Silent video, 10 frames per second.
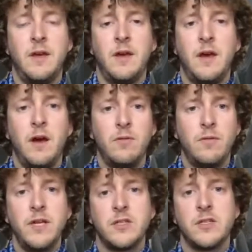All
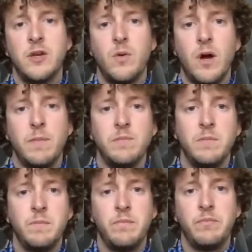right, so
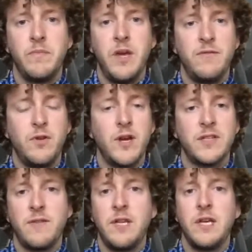yeah, if you guys
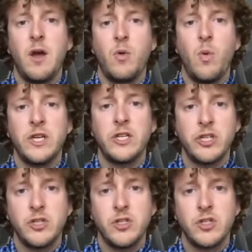have any
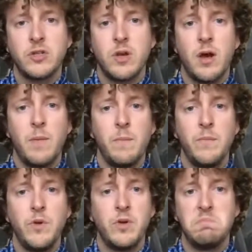questions,
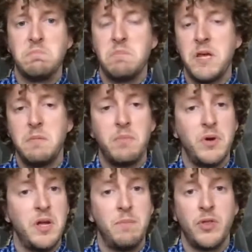you can
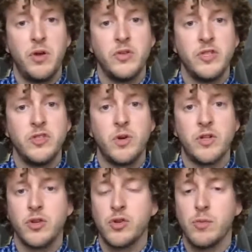input those into our
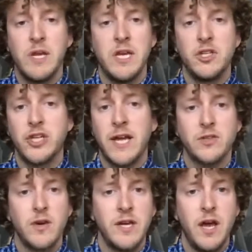social media
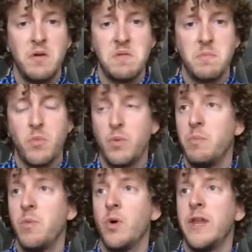chats right now, and we'll be
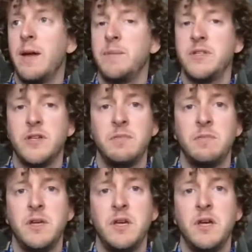more than happy to
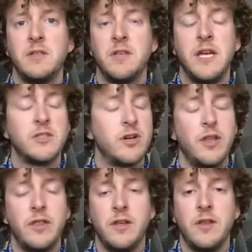answer
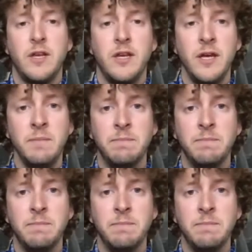anything that you need.